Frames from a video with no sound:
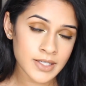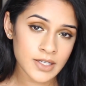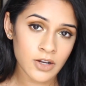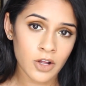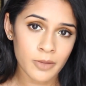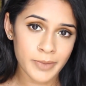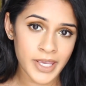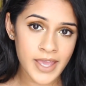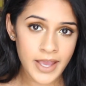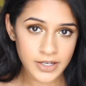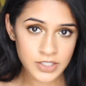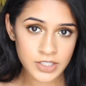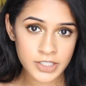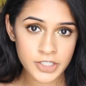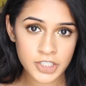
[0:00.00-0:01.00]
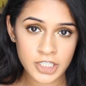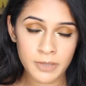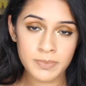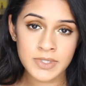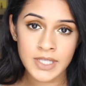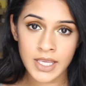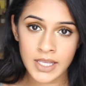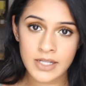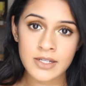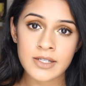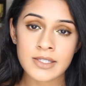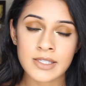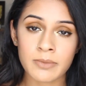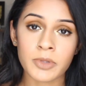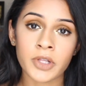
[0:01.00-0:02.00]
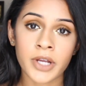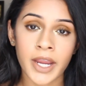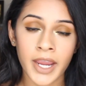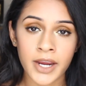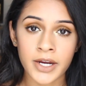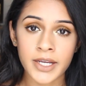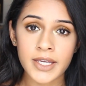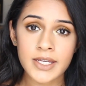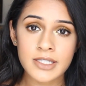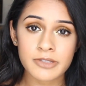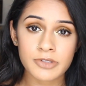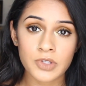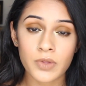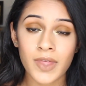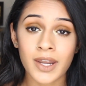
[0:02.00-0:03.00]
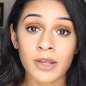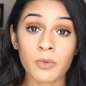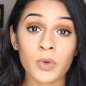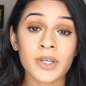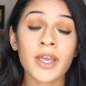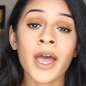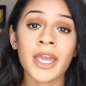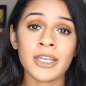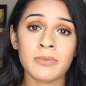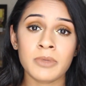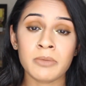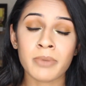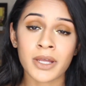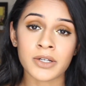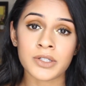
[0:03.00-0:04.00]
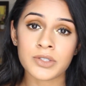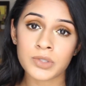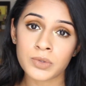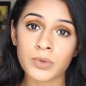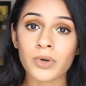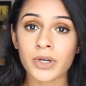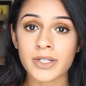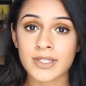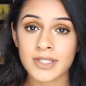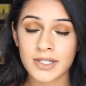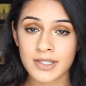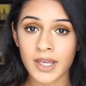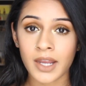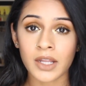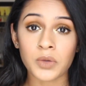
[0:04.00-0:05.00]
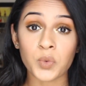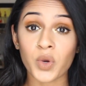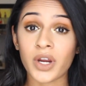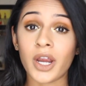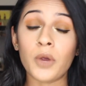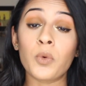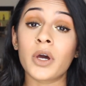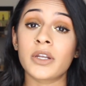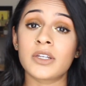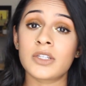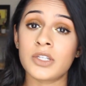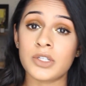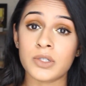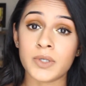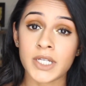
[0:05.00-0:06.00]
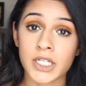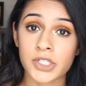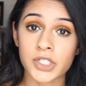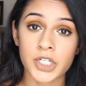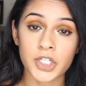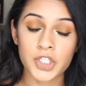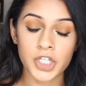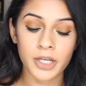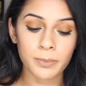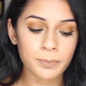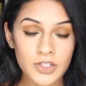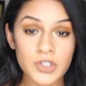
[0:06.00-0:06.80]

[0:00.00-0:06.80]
did all my externships in similar areas so that it would guide me better towards deciding where I wanted to do an internship.